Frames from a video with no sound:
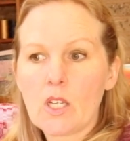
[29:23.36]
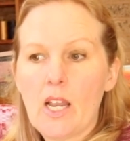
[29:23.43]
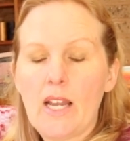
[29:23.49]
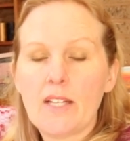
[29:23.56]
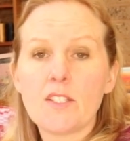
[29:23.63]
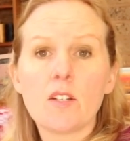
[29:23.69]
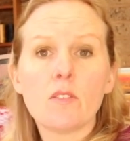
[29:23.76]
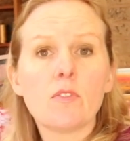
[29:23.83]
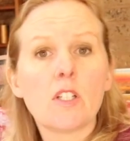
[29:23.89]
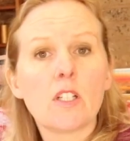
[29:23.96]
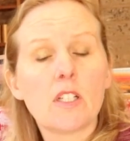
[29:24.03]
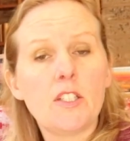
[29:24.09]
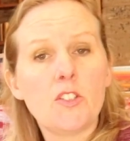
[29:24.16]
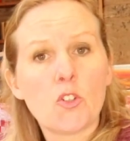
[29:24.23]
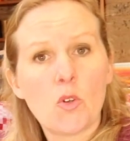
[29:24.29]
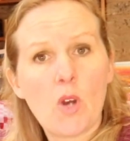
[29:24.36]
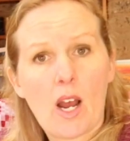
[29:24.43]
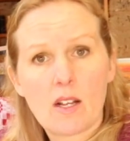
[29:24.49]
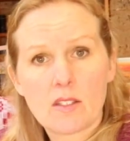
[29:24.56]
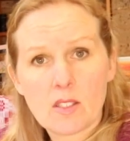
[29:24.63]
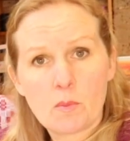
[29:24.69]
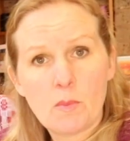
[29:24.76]
And definitely do
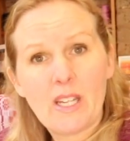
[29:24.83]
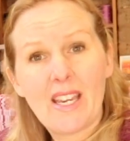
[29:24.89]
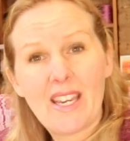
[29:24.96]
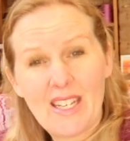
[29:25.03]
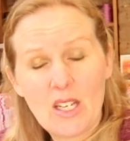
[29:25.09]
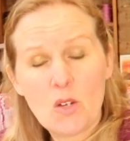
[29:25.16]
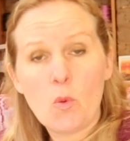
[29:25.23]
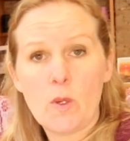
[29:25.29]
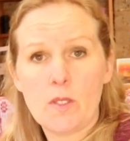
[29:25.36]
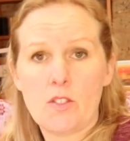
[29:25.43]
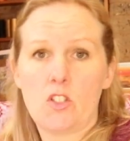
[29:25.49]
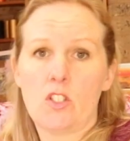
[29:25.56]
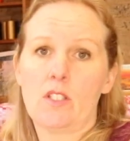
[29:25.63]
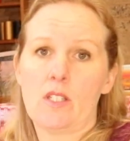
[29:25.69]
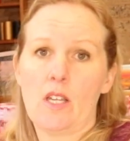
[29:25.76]
ask me any questions